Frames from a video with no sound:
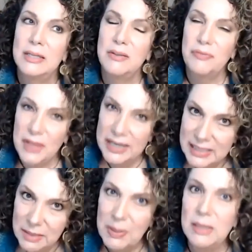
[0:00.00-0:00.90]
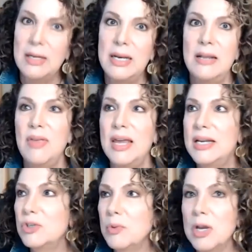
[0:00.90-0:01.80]
the flexibility that
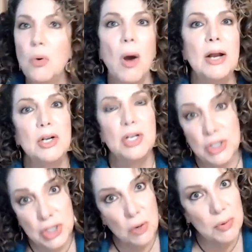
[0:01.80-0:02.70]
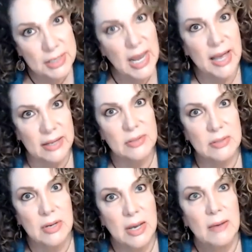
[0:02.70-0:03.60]
is required is so
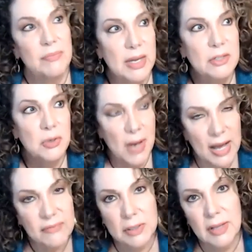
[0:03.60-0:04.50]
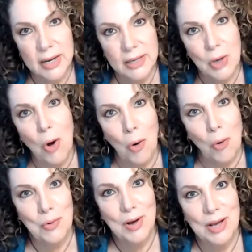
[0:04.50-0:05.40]
intense that you have to let
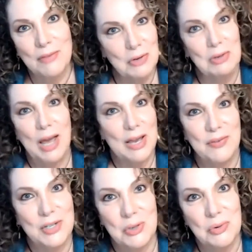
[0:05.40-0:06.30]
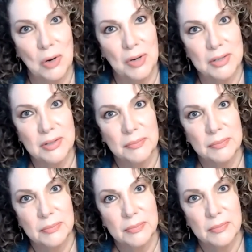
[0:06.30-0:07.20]
go of your life as you know it.
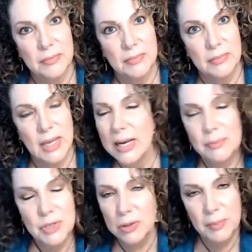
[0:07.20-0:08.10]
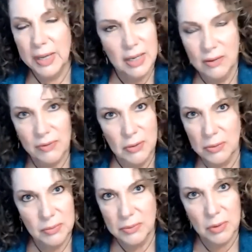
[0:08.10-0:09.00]
And I'm sure many of you
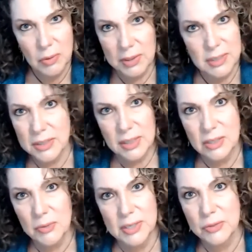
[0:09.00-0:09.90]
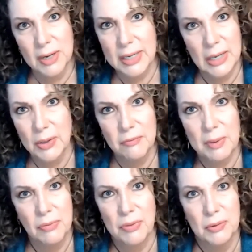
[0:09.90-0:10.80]
who are listening to us right now have
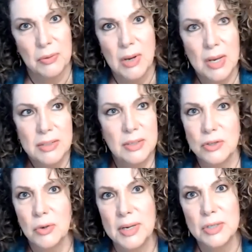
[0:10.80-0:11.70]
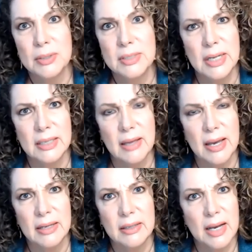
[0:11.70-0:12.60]
been through situations like,
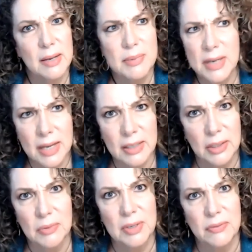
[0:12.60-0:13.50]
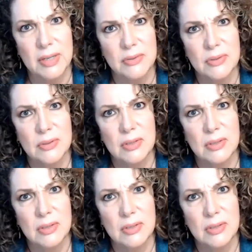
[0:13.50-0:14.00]
I'm not alone in this.